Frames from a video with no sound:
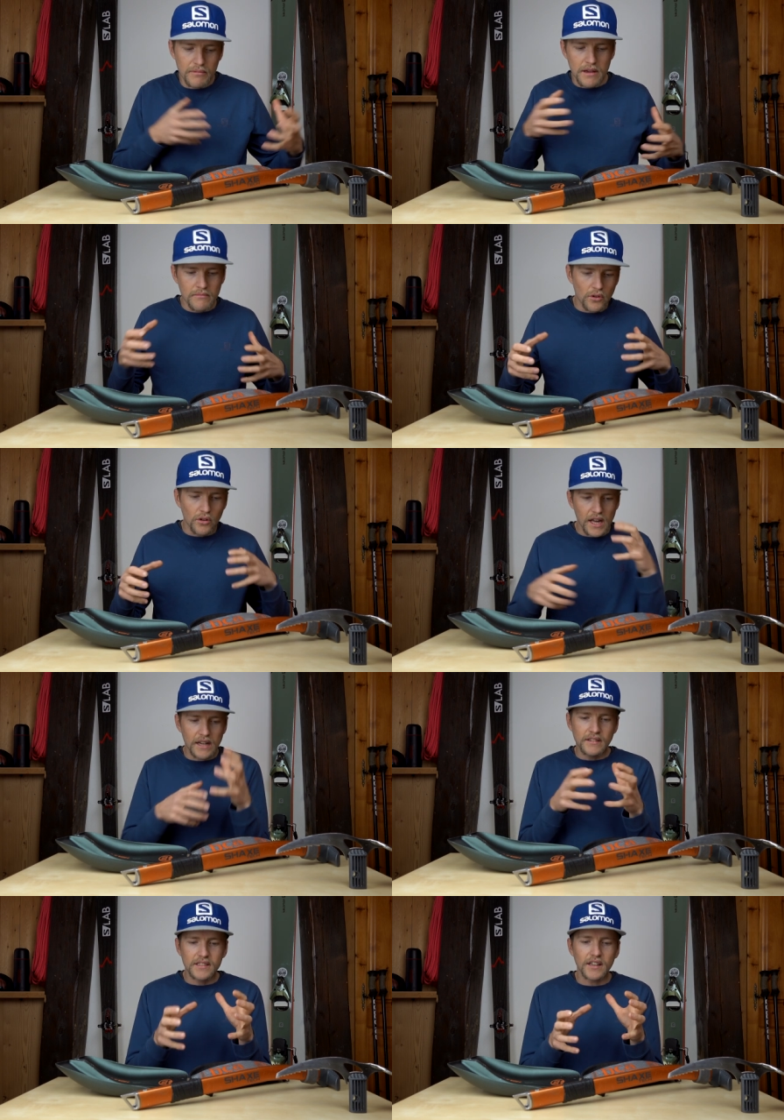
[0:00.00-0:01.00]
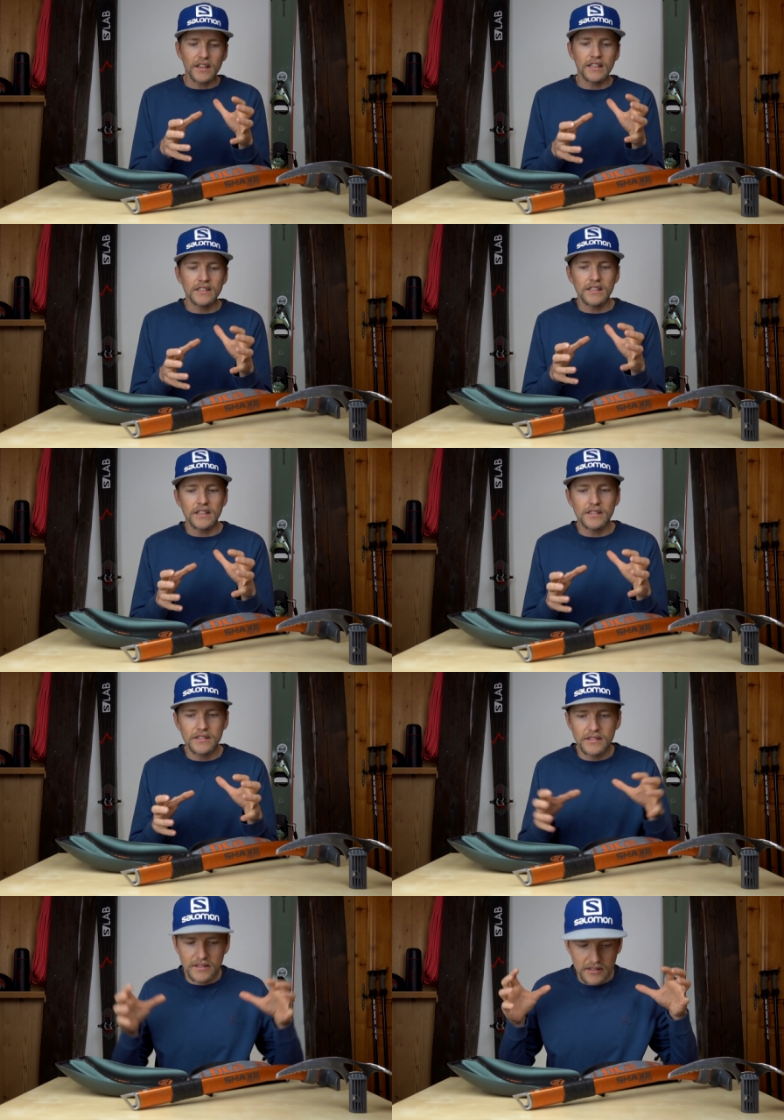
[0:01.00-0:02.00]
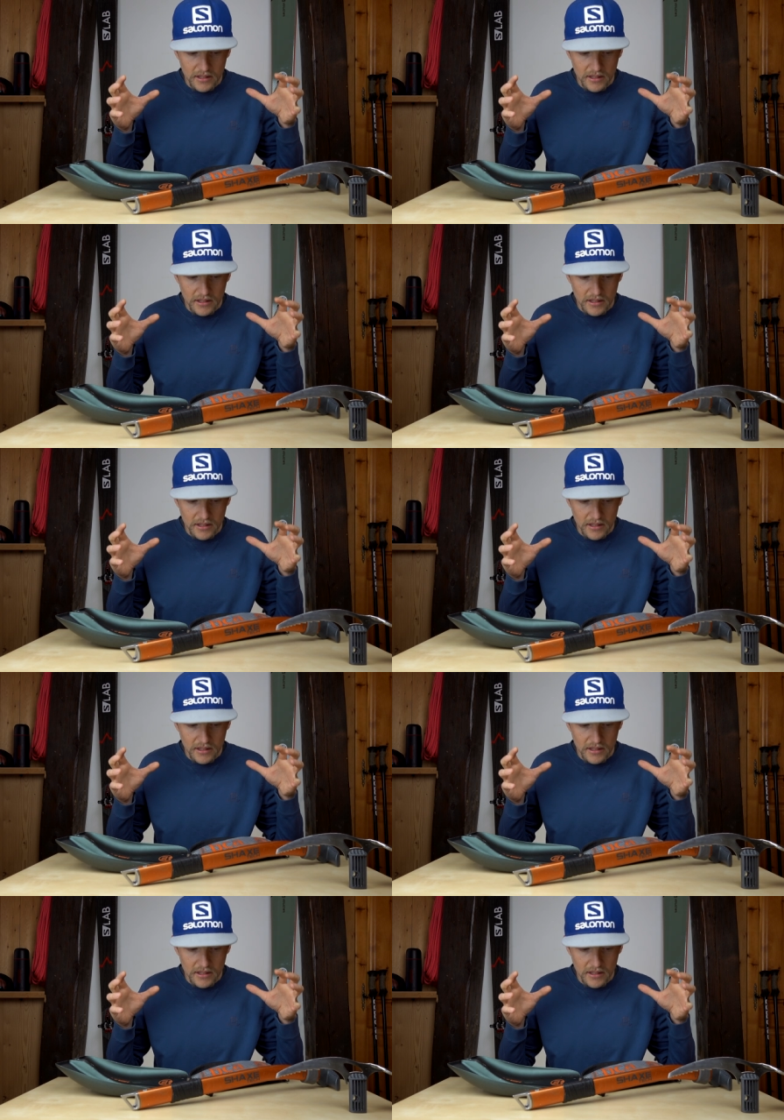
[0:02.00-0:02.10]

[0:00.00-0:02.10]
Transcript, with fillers: bit more insight into this